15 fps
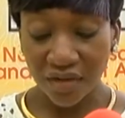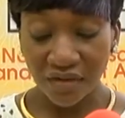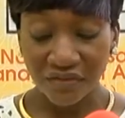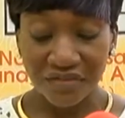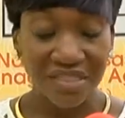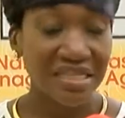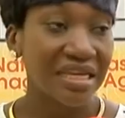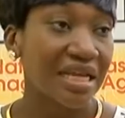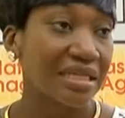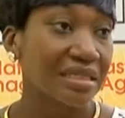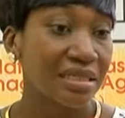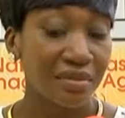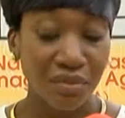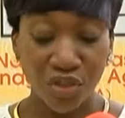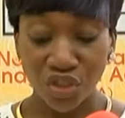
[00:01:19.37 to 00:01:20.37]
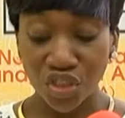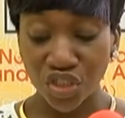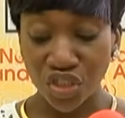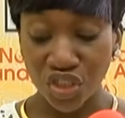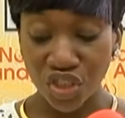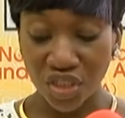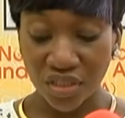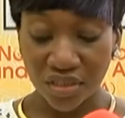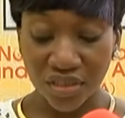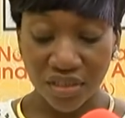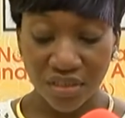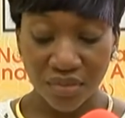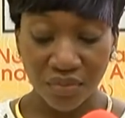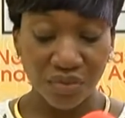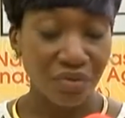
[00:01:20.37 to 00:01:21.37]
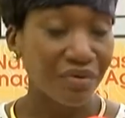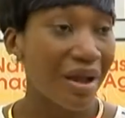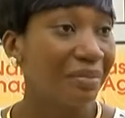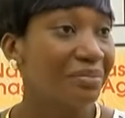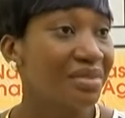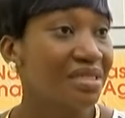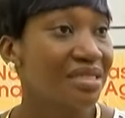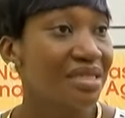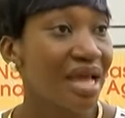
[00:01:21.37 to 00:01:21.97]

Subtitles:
of selected emergency shelters with ramps